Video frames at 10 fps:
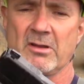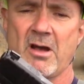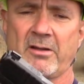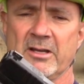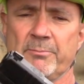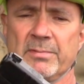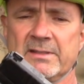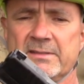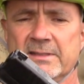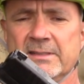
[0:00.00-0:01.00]
lock up.
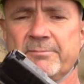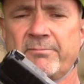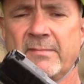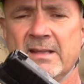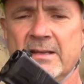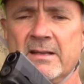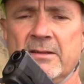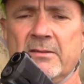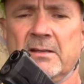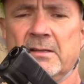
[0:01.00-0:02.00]
But uh,
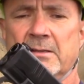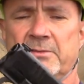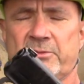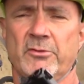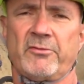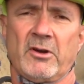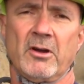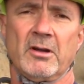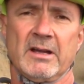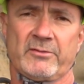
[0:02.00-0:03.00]
so
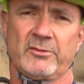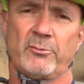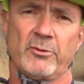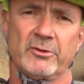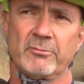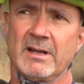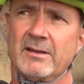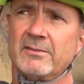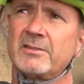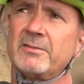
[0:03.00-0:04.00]
far, after four hundred
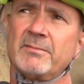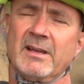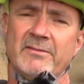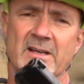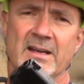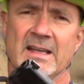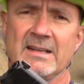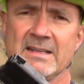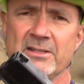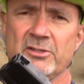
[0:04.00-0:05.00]
rounds, I've not had
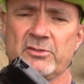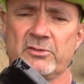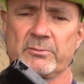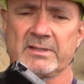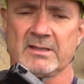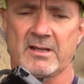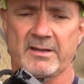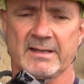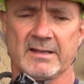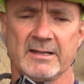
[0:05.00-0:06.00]
any issues with it
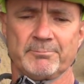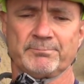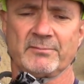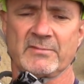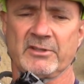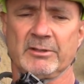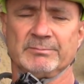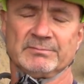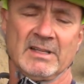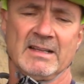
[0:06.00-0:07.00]
locking up.
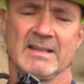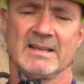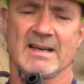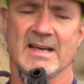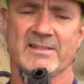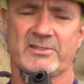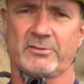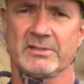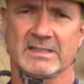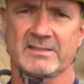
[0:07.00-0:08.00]
So I just
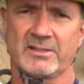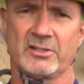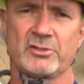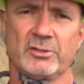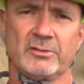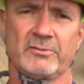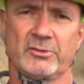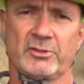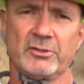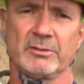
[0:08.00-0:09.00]
don't think it's an issue if
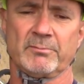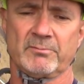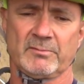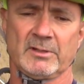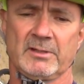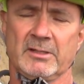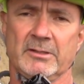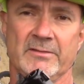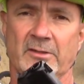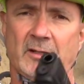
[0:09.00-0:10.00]
you're shooting, you
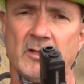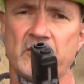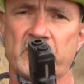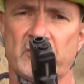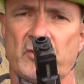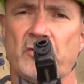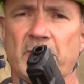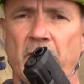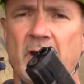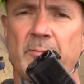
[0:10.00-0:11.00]
know, even close to
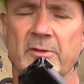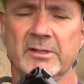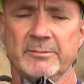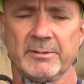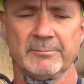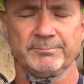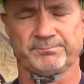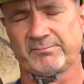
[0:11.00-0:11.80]
shooting properly. But